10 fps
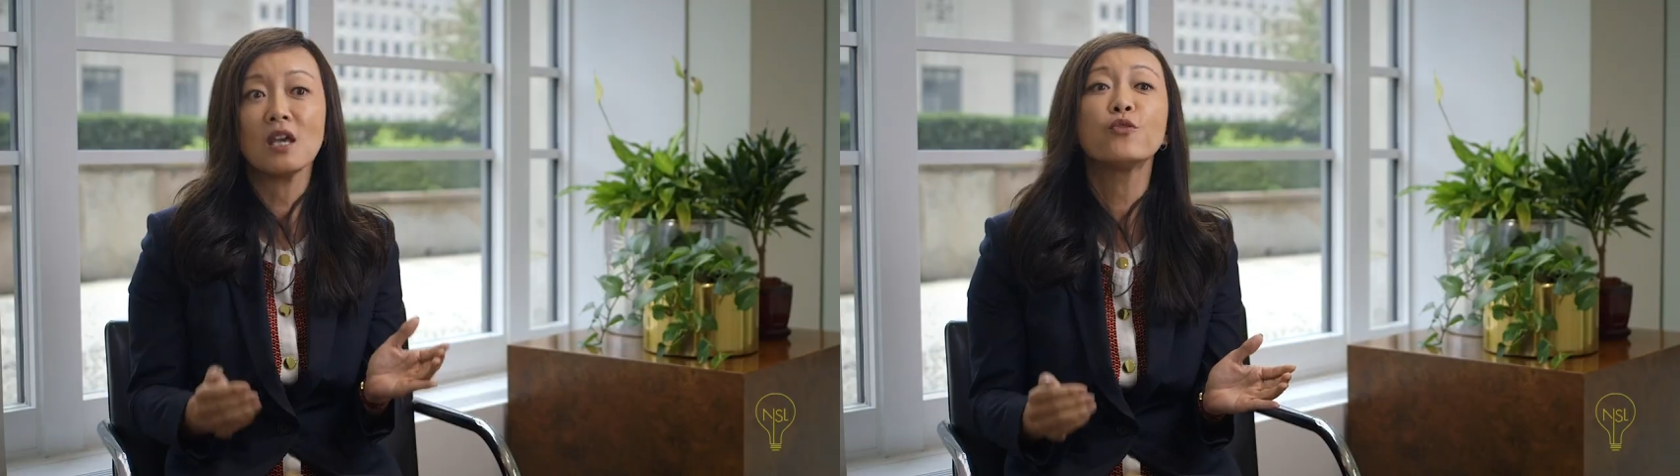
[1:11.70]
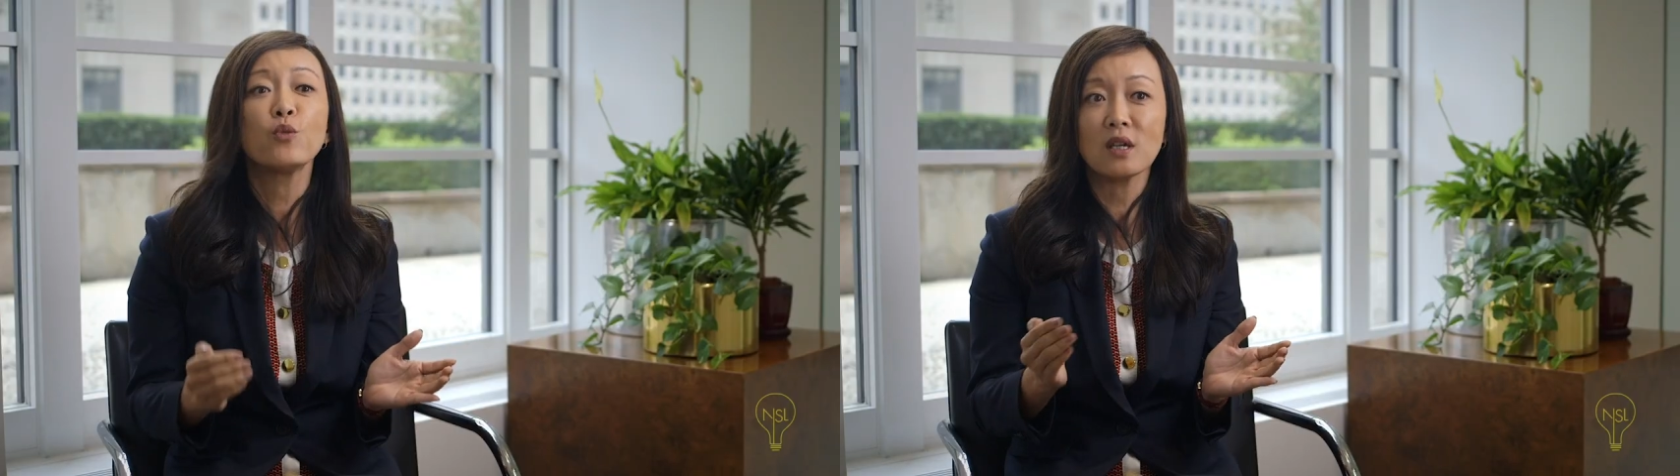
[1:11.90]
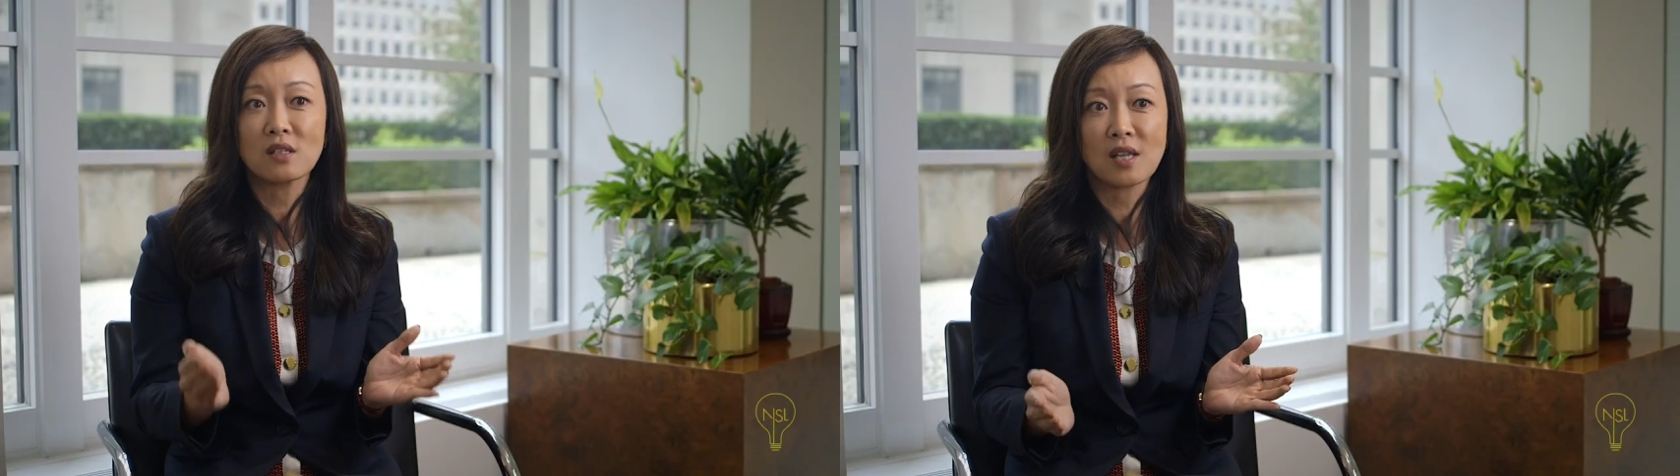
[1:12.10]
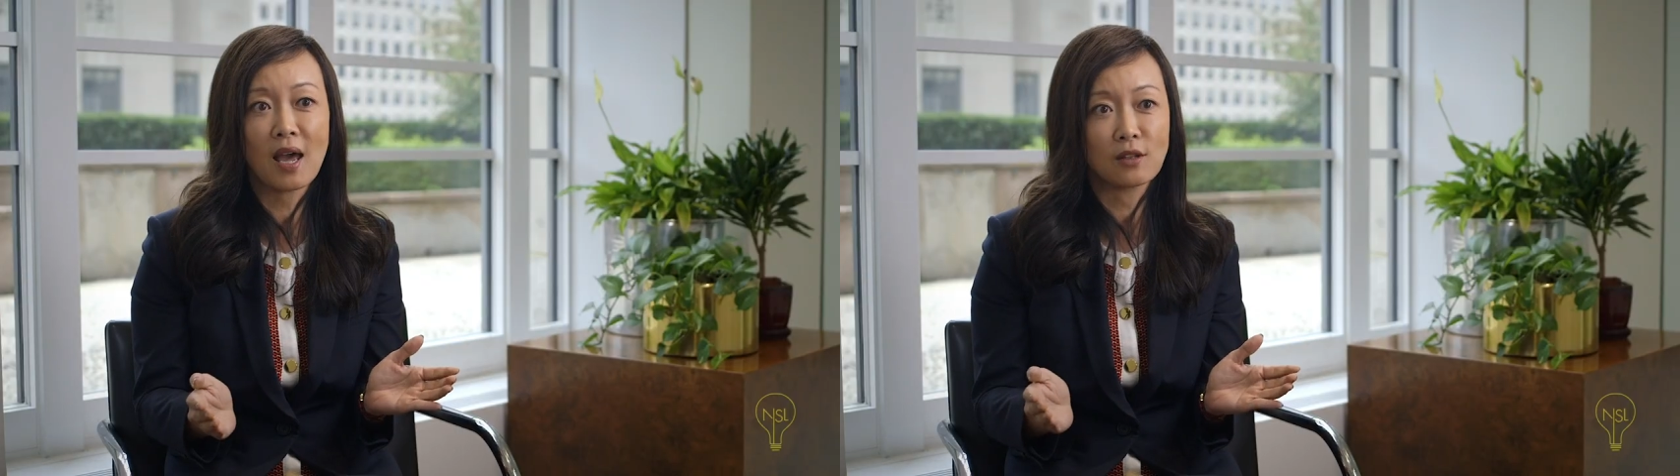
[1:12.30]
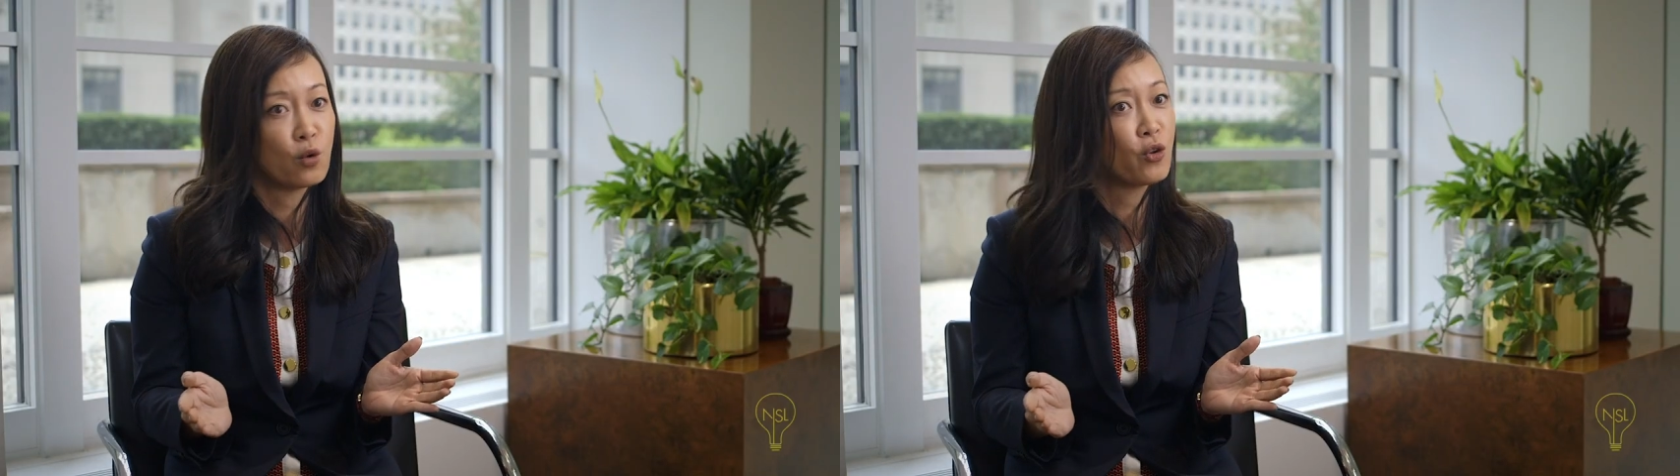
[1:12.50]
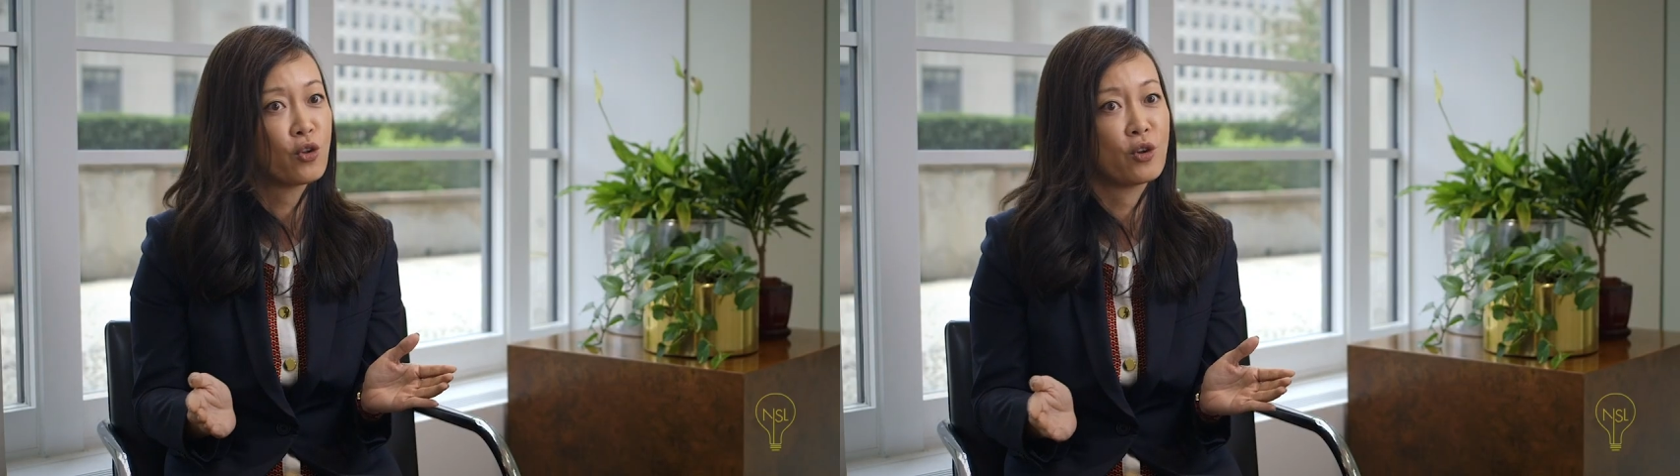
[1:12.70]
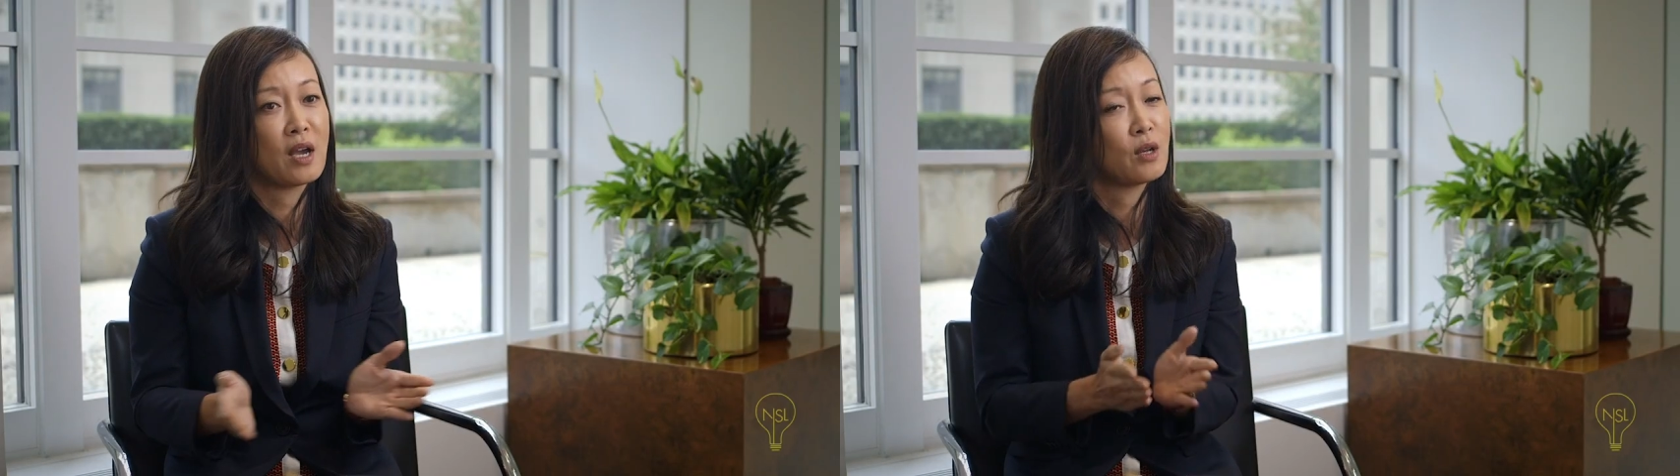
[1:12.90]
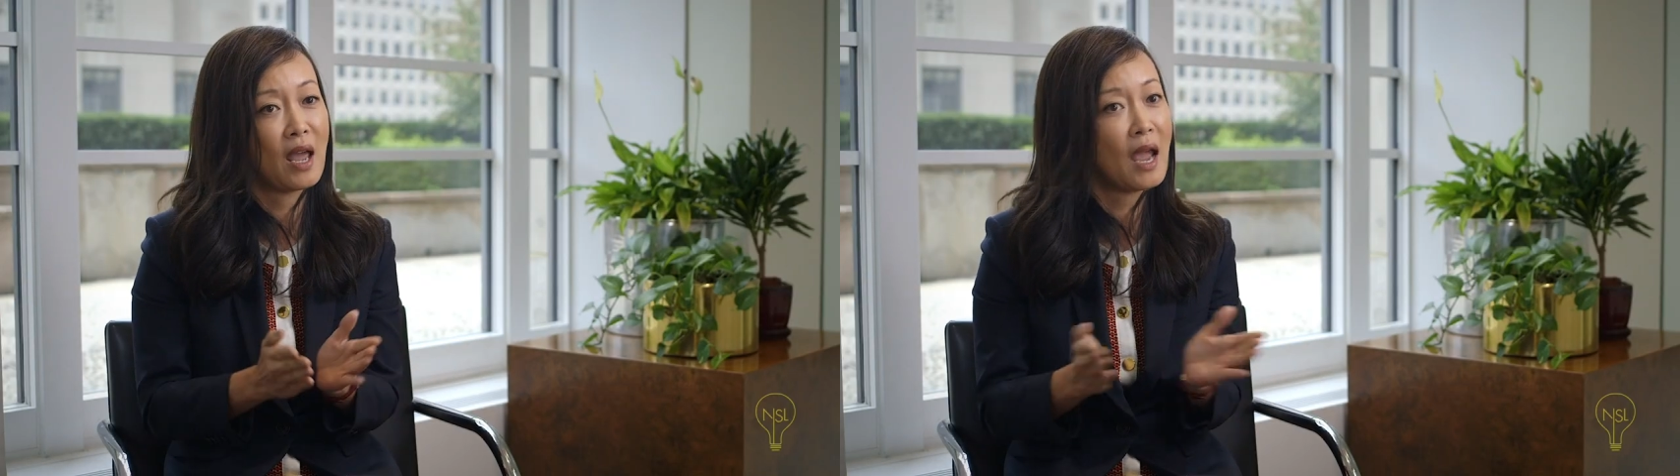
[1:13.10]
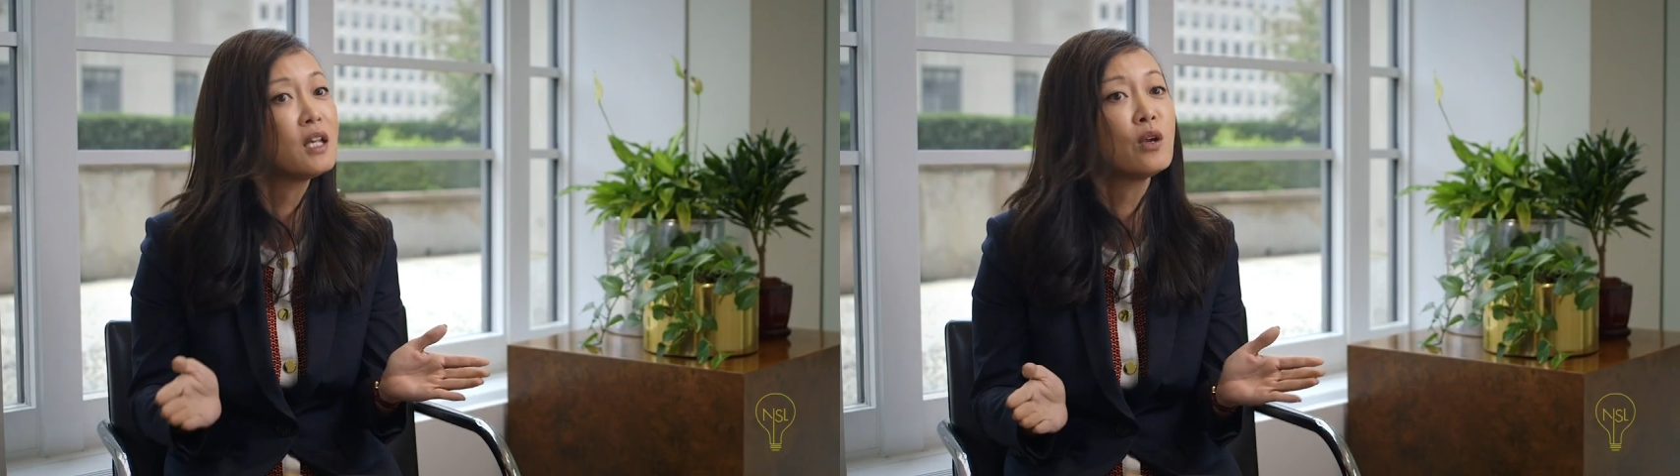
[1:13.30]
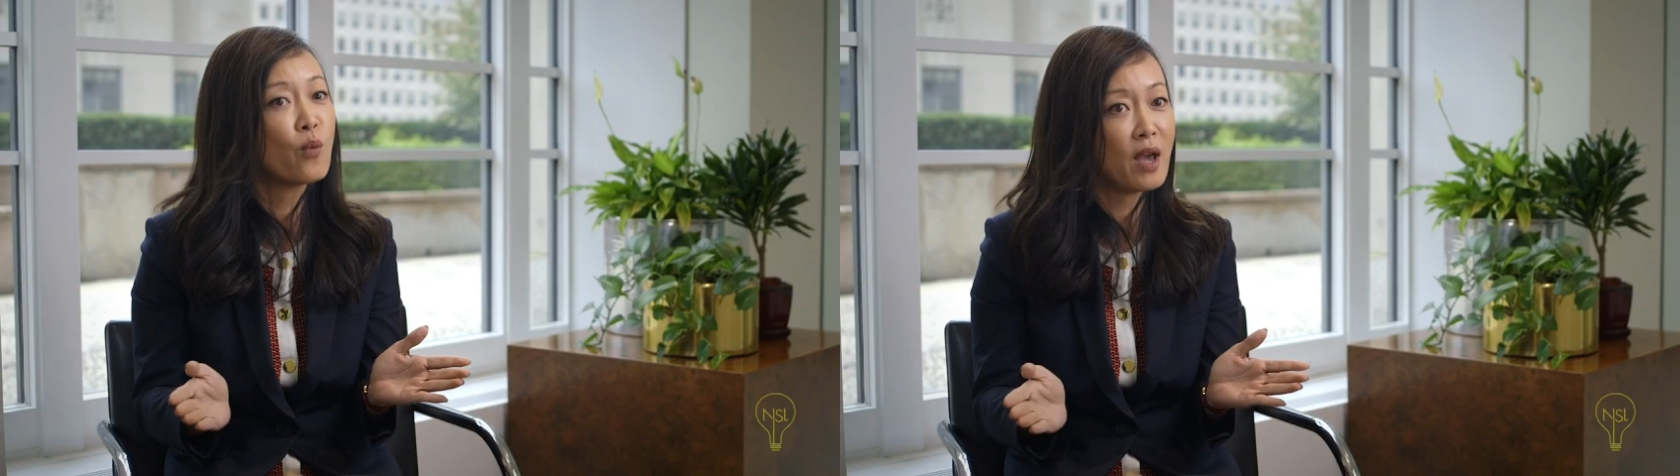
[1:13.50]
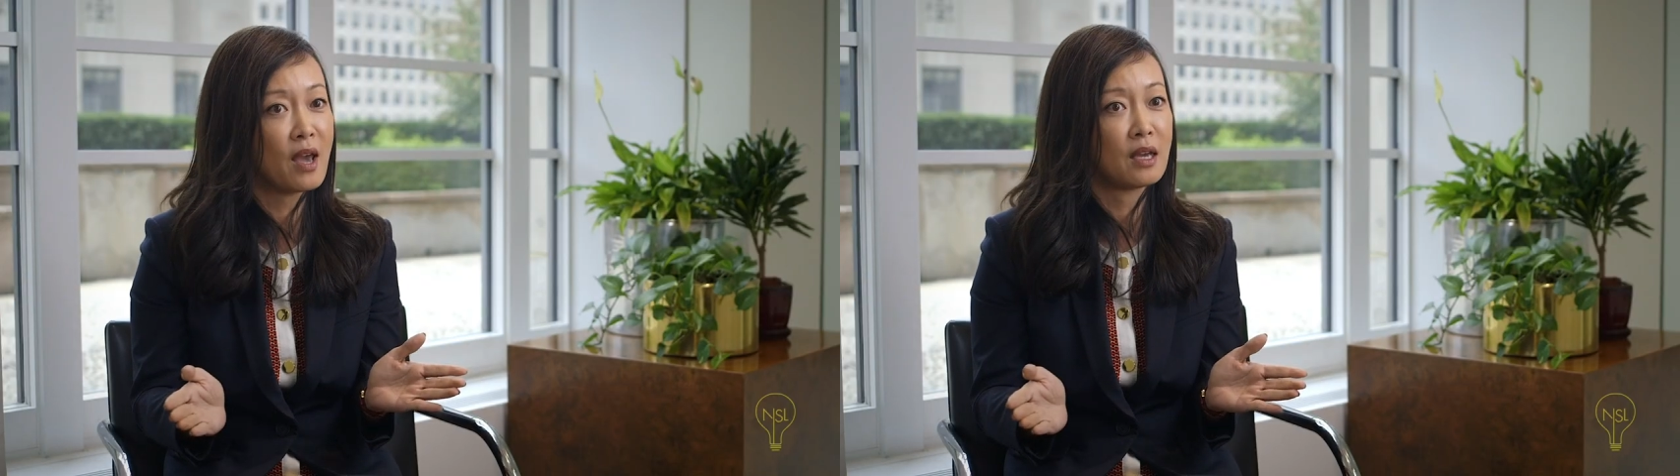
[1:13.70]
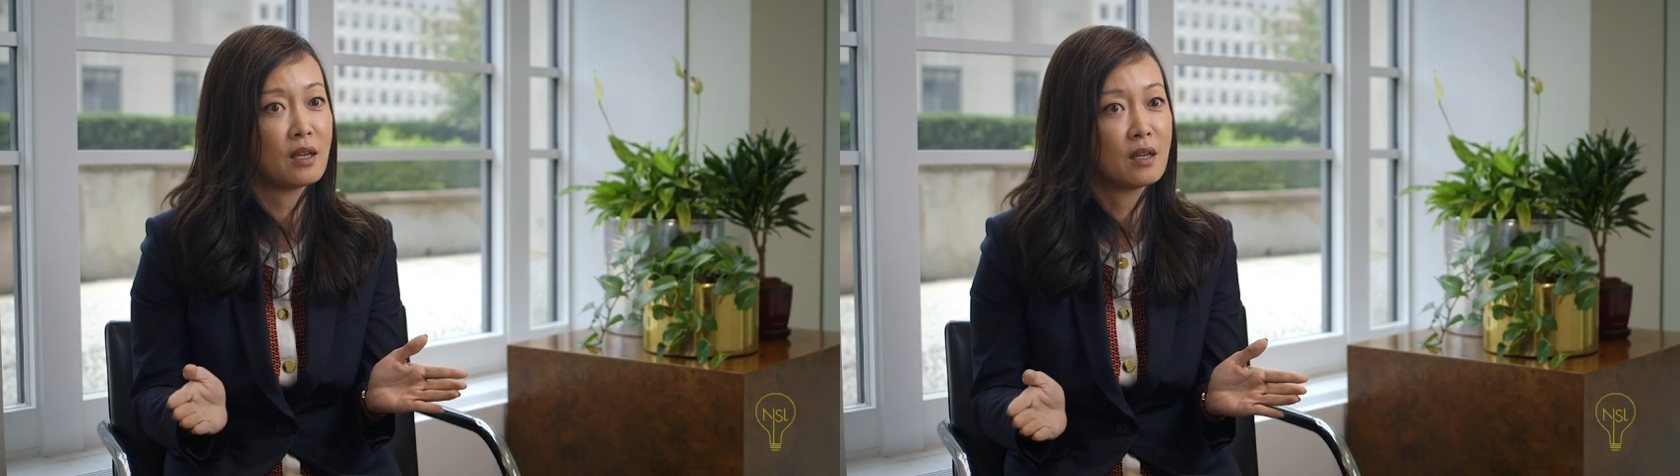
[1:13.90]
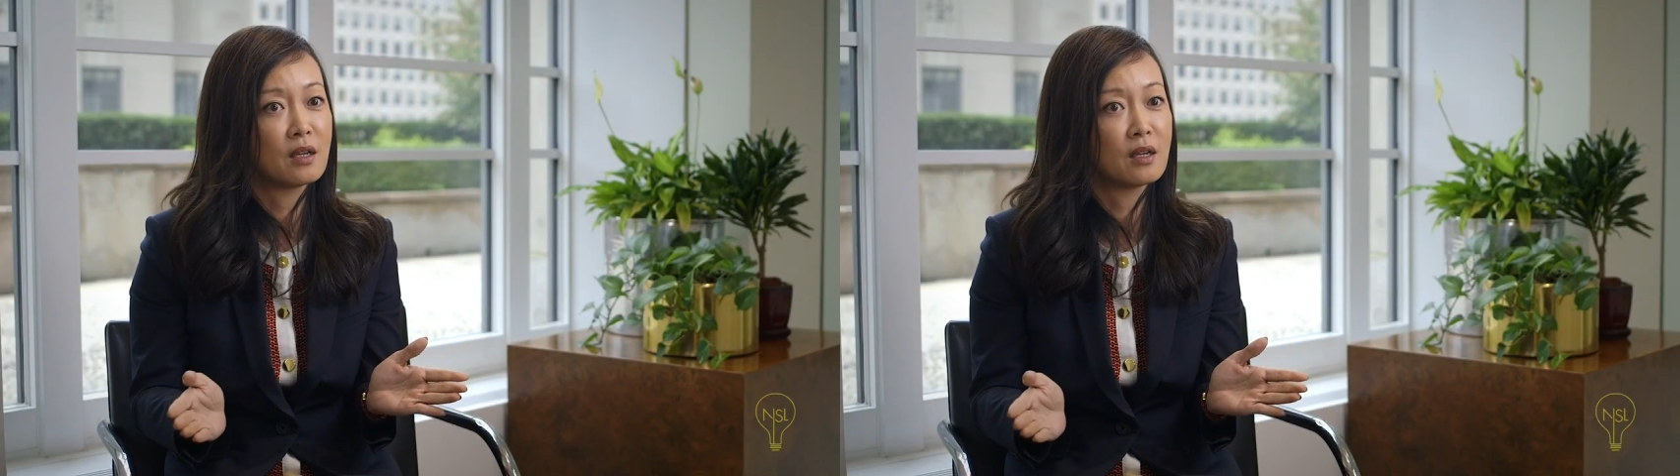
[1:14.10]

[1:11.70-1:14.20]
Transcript: If we attack North Korea in any way,